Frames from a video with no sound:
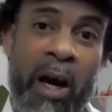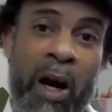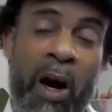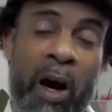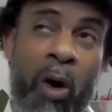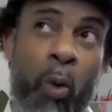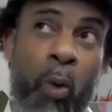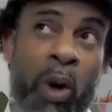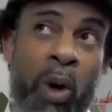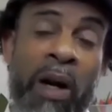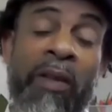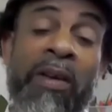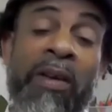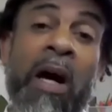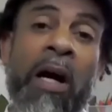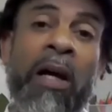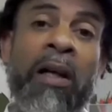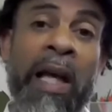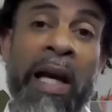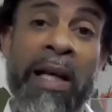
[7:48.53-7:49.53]
one of the
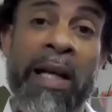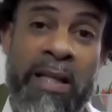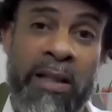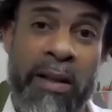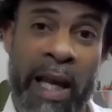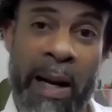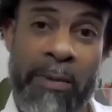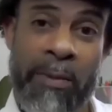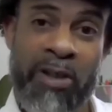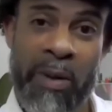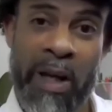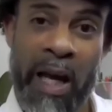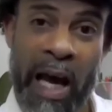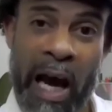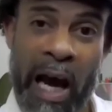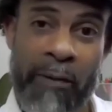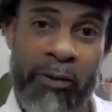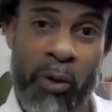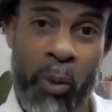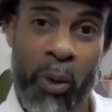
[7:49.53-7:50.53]
young ladies came to me
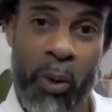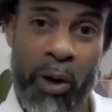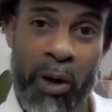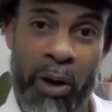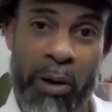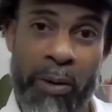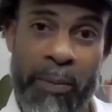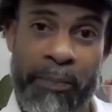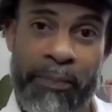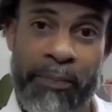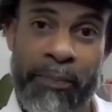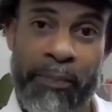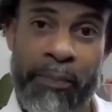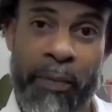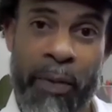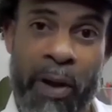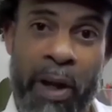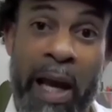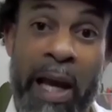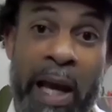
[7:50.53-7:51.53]
afterward
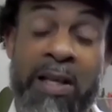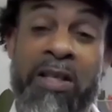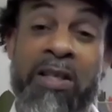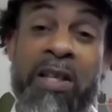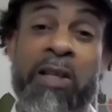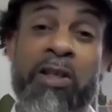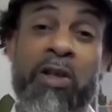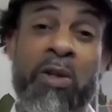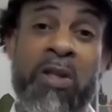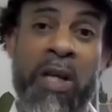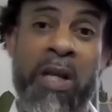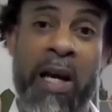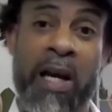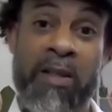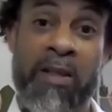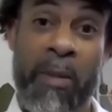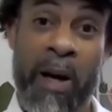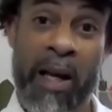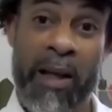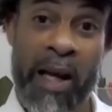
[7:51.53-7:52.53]
and said, you changed
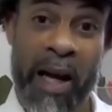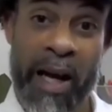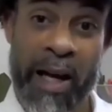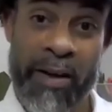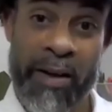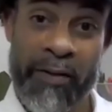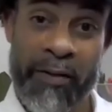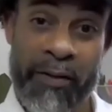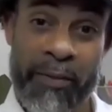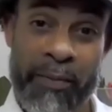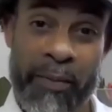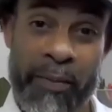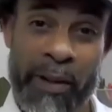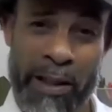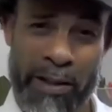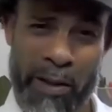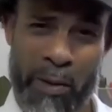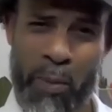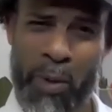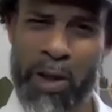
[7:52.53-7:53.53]
my life. And I
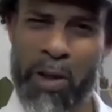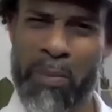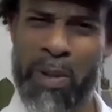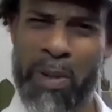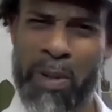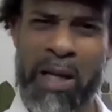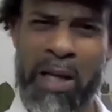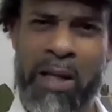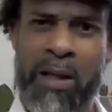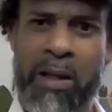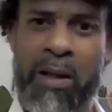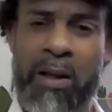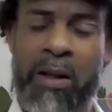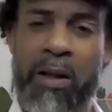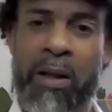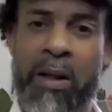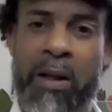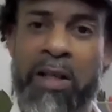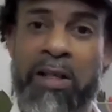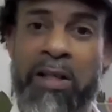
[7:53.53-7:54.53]
said, what do you mean?
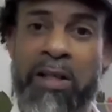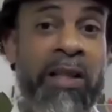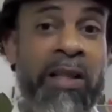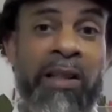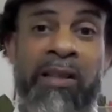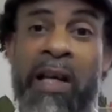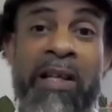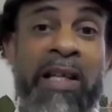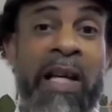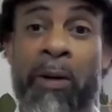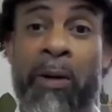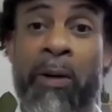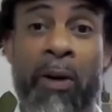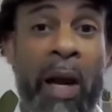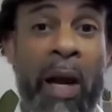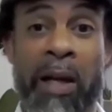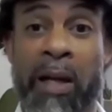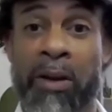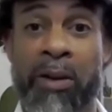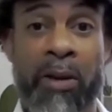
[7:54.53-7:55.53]
She said, because I never thought
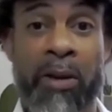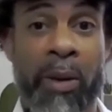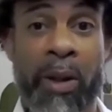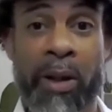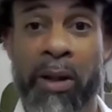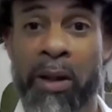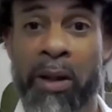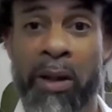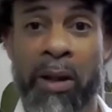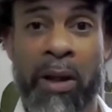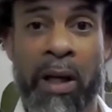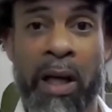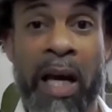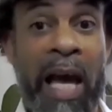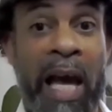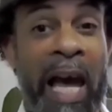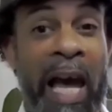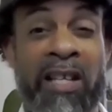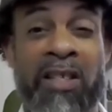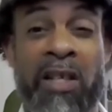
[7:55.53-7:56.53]
I could do it.
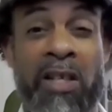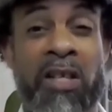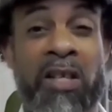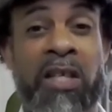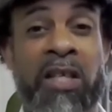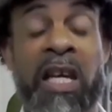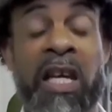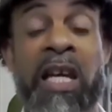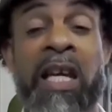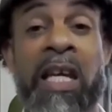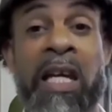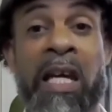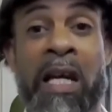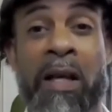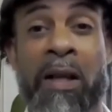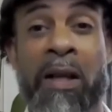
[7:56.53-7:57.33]
And just seeing,